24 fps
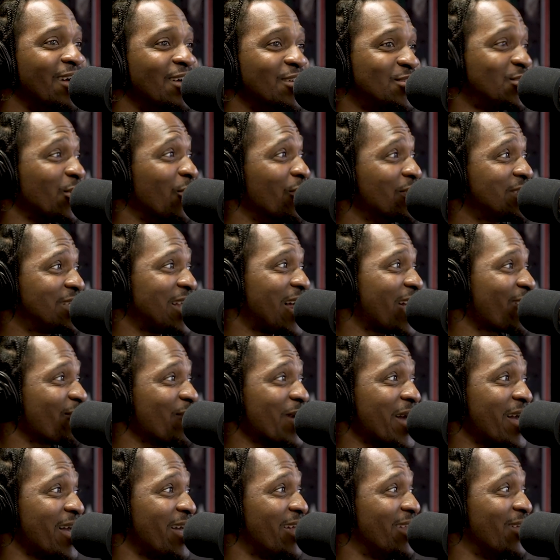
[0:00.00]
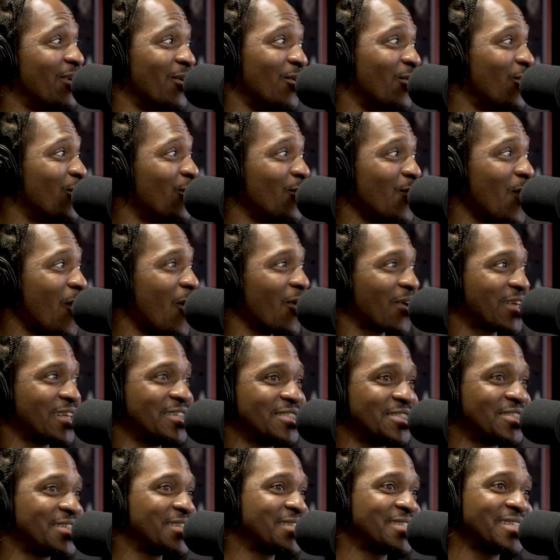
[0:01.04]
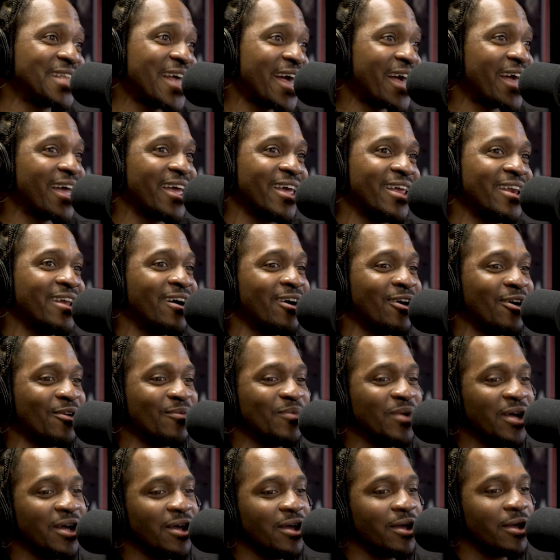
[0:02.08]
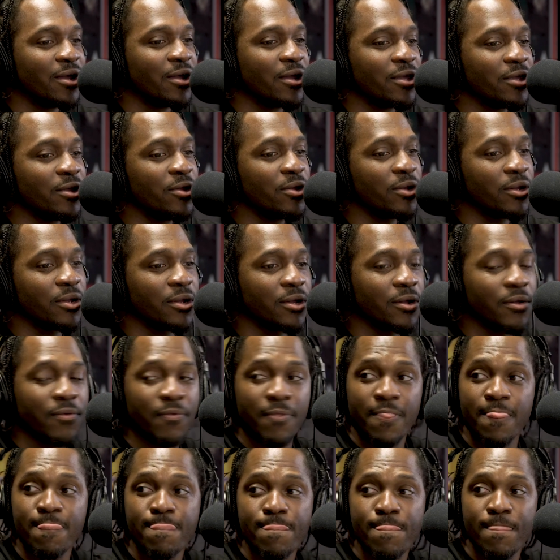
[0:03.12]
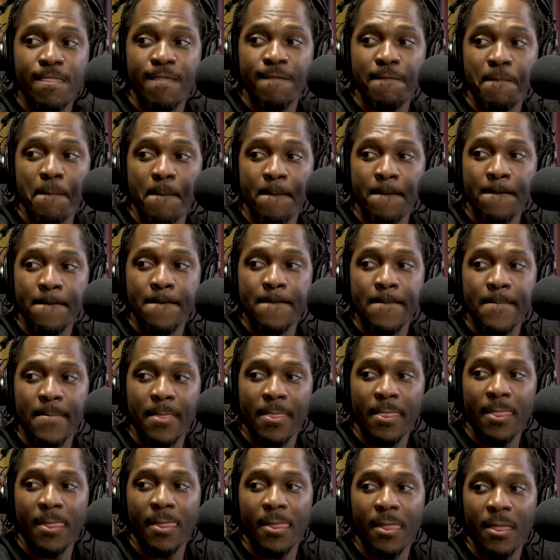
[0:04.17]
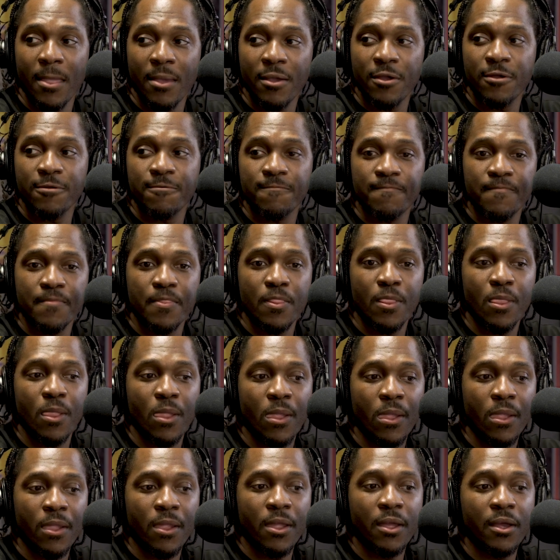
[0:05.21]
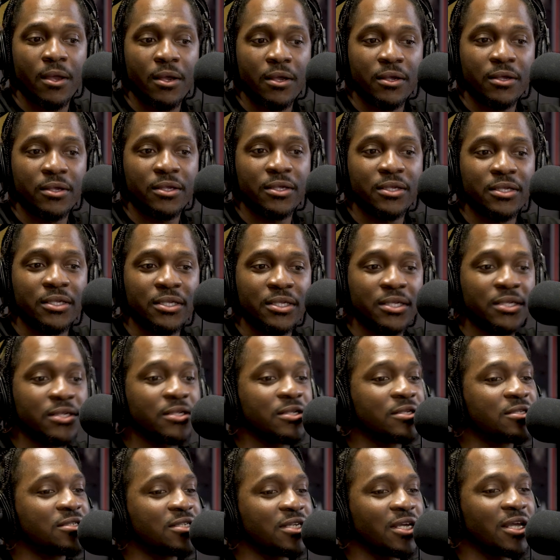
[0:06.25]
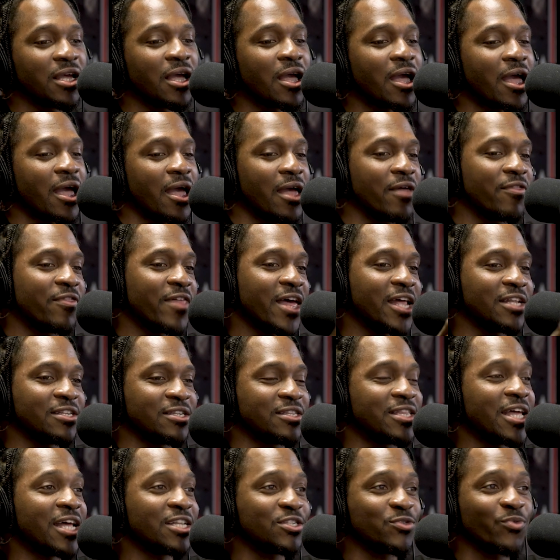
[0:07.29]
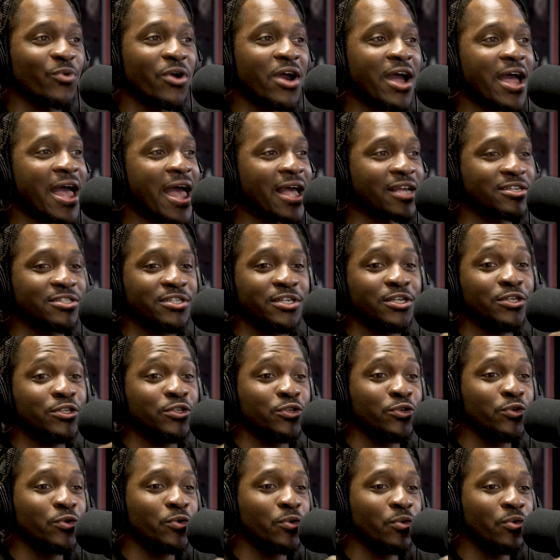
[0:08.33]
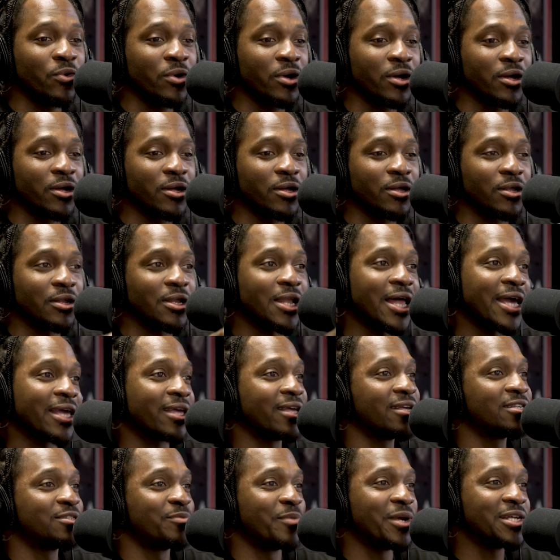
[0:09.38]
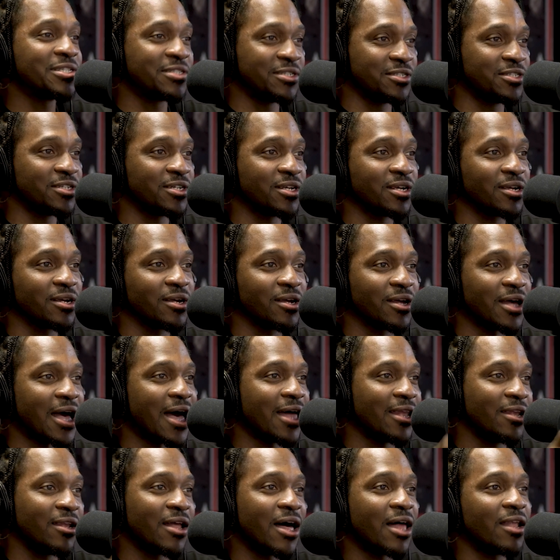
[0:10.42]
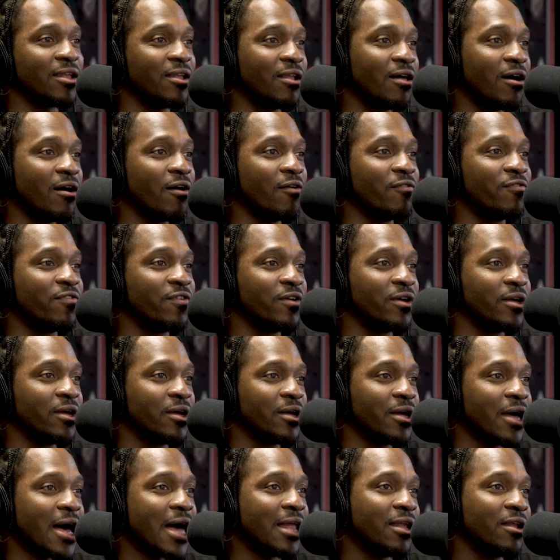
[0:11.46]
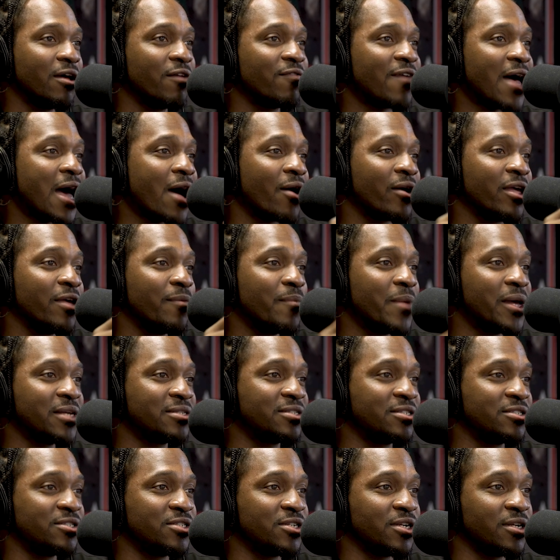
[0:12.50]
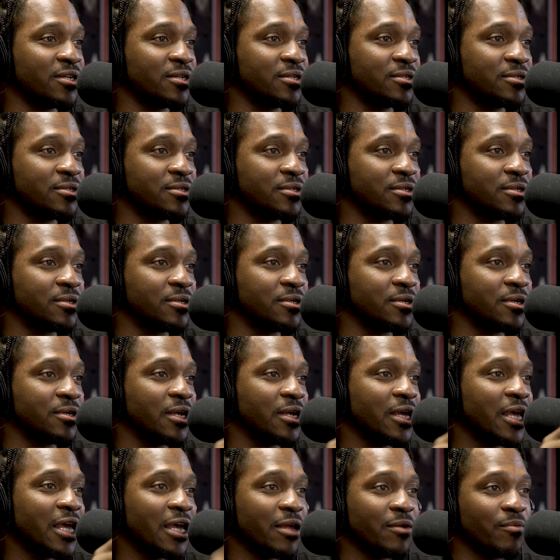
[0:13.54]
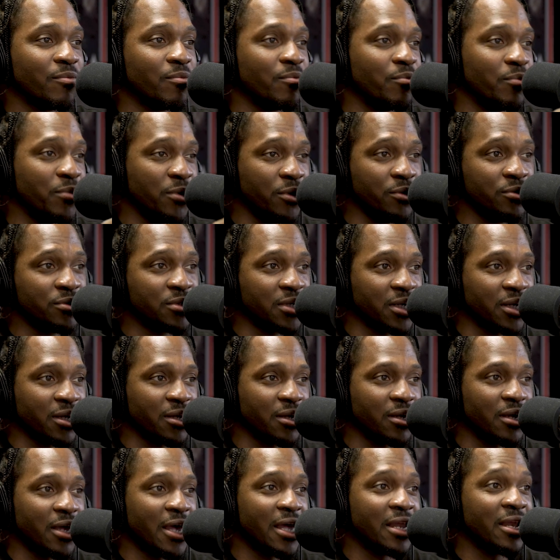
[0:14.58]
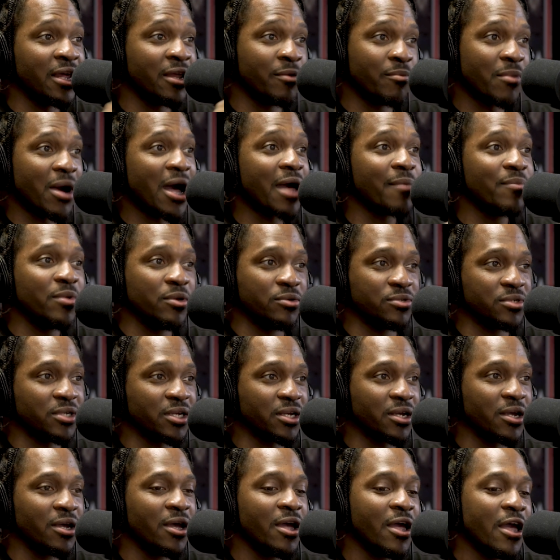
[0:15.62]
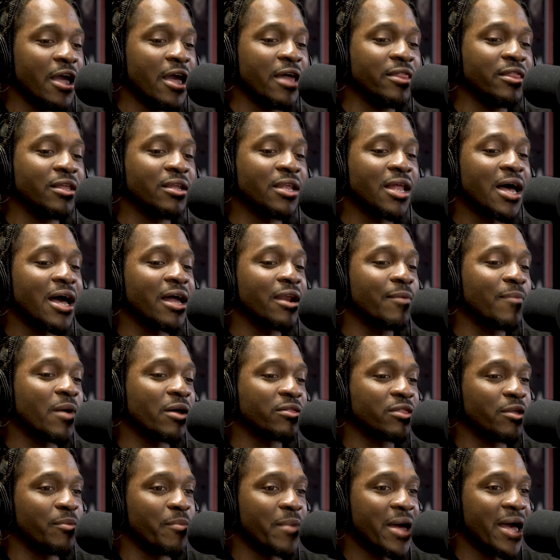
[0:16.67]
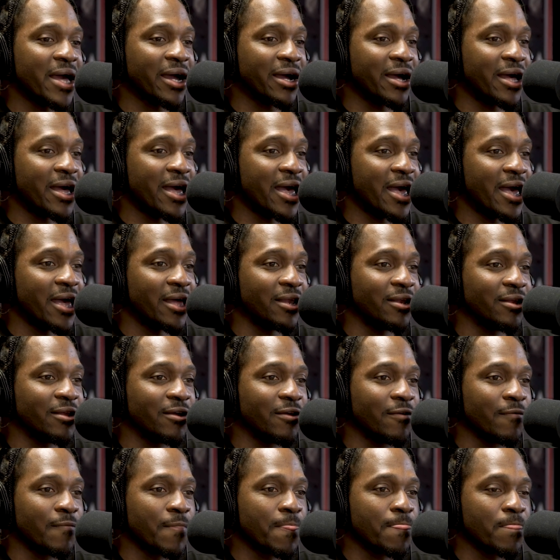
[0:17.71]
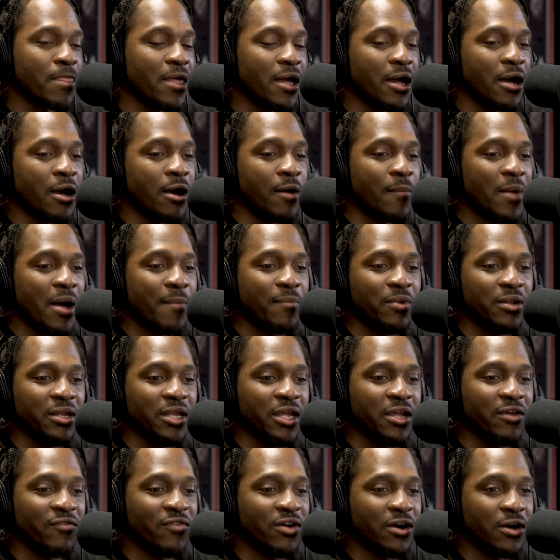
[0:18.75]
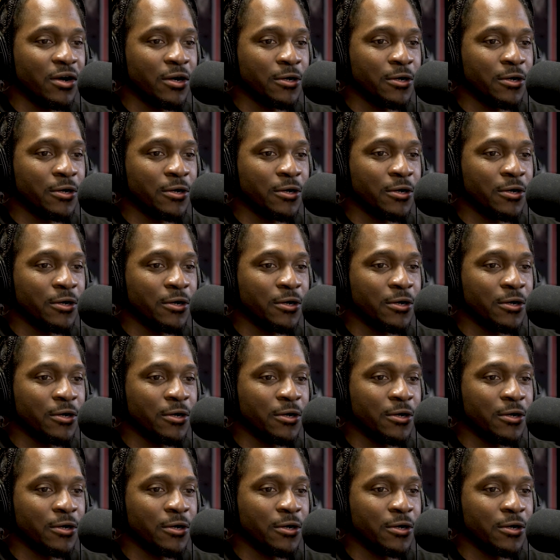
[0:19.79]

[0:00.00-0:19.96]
So it's like, man, the whole walk is just that. And what about the line and what would Meek do when he mentions the MAGA hat? See, that's where I actually do like his messaging. I love how he messages in music and in my music. And the line about the MAGA hat, I believe